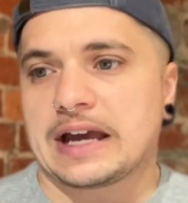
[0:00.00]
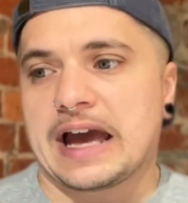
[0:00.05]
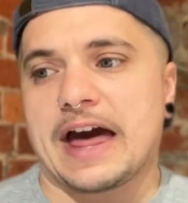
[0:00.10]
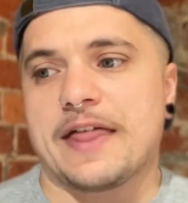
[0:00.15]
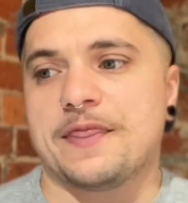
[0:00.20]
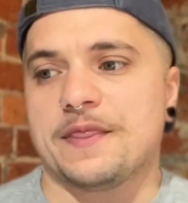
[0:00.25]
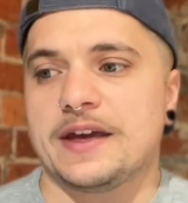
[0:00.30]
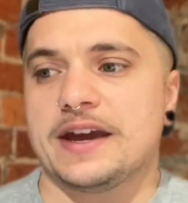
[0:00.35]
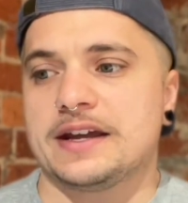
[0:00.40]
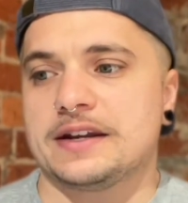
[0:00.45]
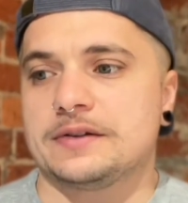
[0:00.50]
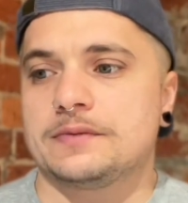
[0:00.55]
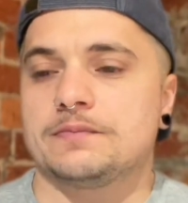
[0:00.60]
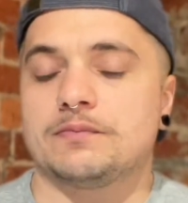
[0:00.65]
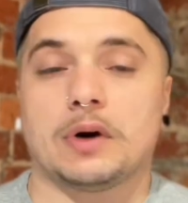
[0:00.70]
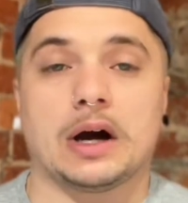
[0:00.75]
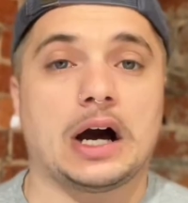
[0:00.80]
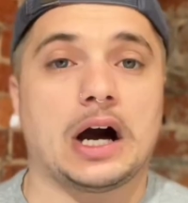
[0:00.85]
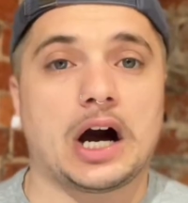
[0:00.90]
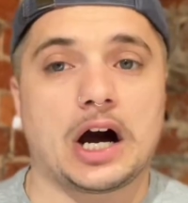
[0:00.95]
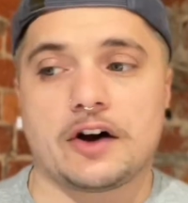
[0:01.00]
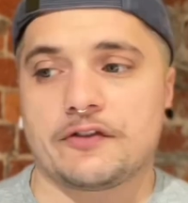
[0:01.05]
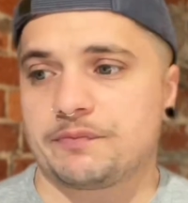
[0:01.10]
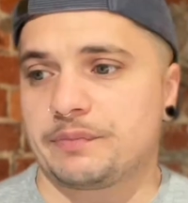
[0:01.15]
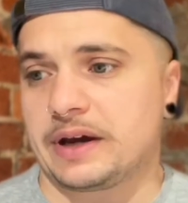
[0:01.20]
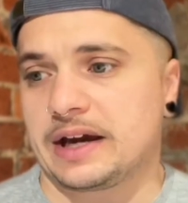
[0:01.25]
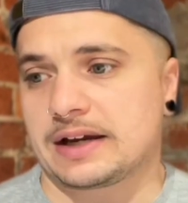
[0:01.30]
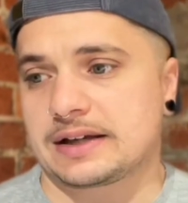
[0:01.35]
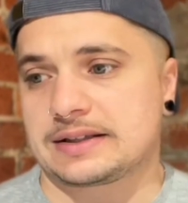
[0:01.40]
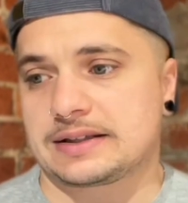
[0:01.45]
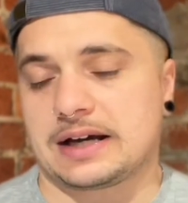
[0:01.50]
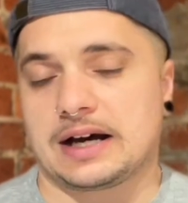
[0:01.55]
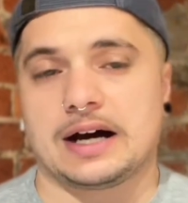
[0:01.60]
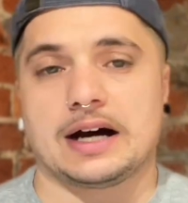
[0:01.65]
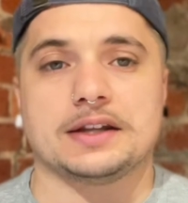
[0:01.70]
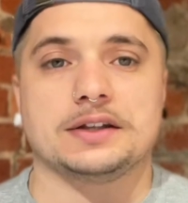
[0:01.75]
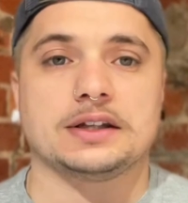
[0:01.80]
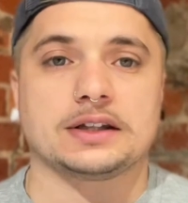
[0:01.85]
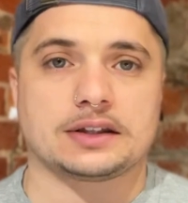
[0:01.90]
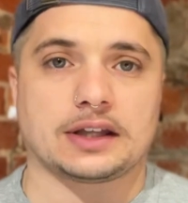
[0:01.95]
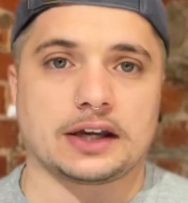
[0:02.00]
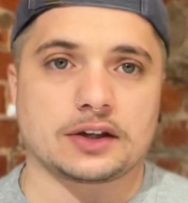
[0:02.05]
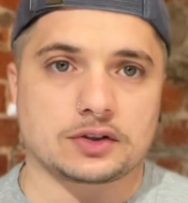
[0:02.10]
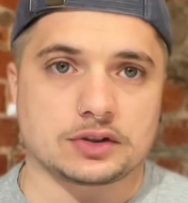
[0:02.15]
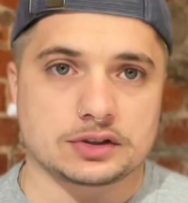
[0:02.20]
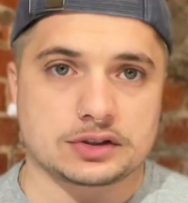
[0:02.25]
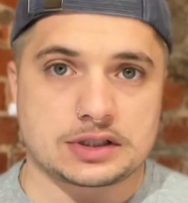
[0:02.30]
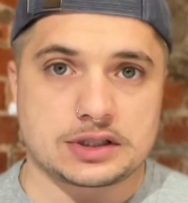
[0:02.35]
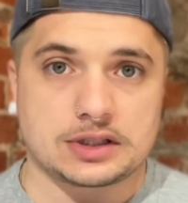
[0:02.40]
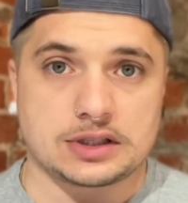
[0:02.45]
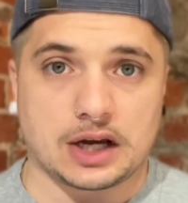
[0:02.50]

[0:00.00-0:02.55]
and then my halfbacks are Nick Dacos,